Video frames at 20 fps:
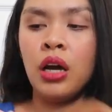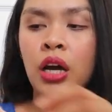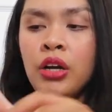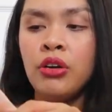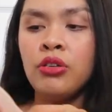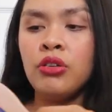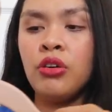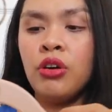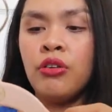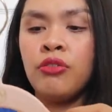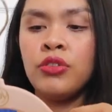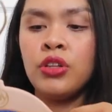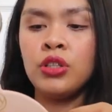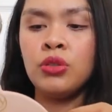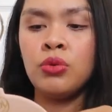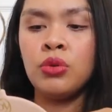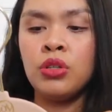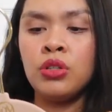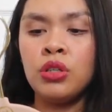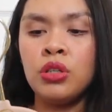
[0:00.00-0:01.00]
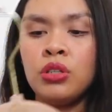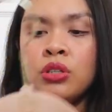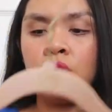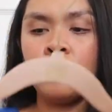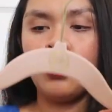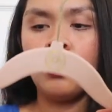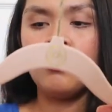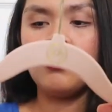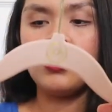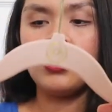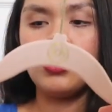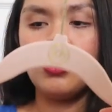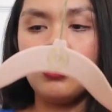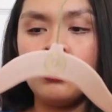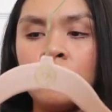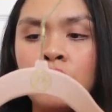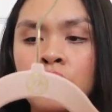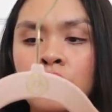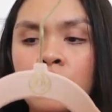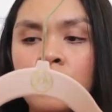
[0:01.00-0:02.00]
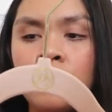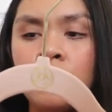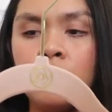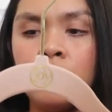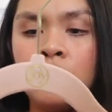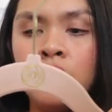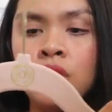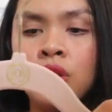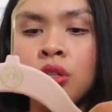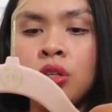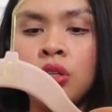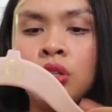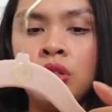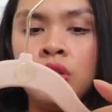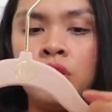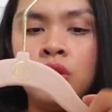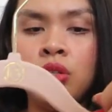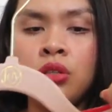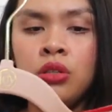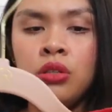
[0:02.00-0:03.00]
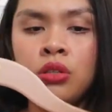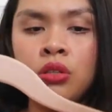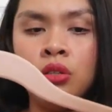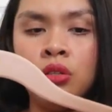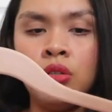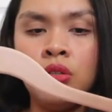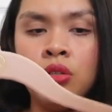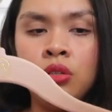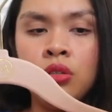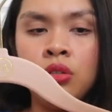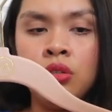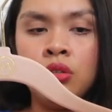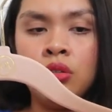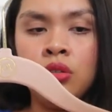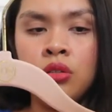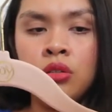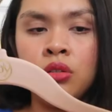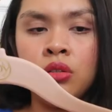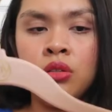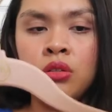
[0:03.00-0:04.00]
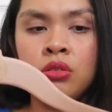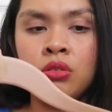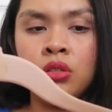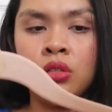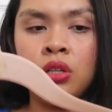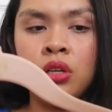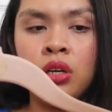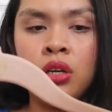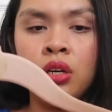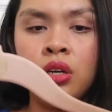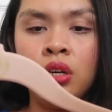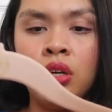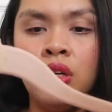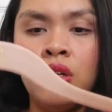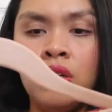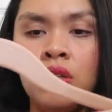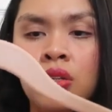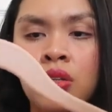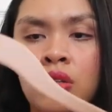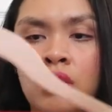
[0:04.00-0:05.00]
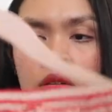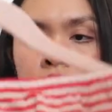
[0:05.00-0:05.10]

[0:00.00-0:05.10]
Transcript: I don't know if this one is off shoulder like this. Looks like it